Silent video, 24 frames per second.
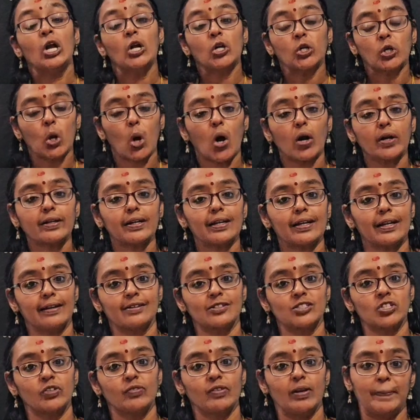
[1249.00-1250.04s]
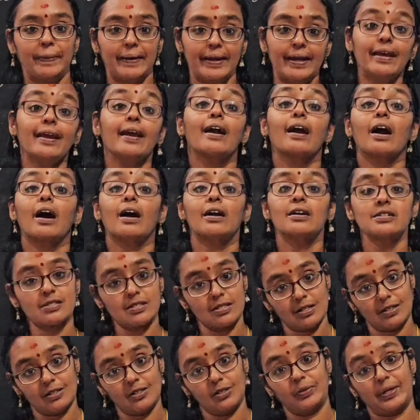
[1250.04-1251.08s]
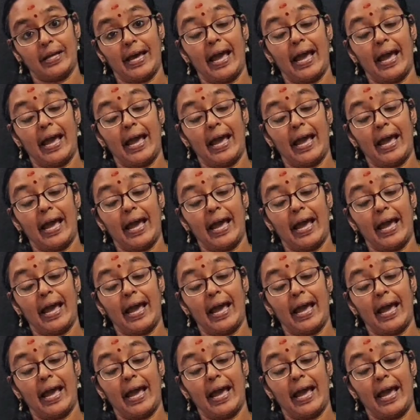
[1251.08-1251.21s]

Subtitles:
total energy will be conserved